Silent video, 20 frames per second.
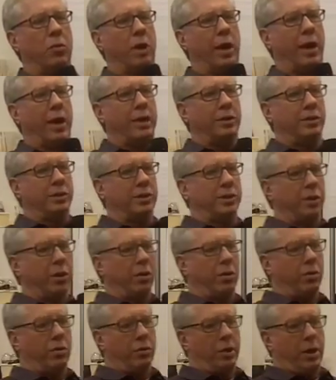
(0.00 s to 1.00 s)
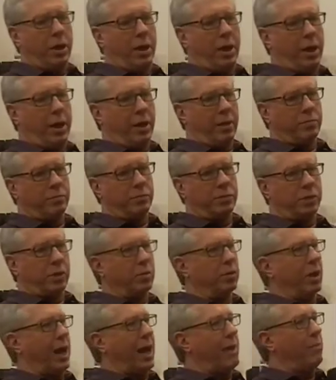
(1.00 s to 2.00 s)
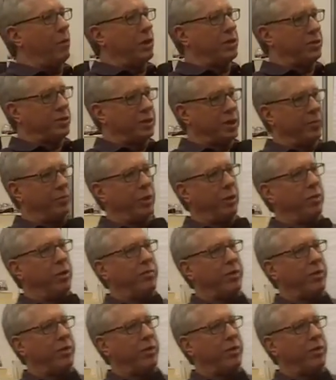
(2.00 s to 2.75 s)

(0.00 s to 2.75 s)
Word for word: Right. So um, so libraries are something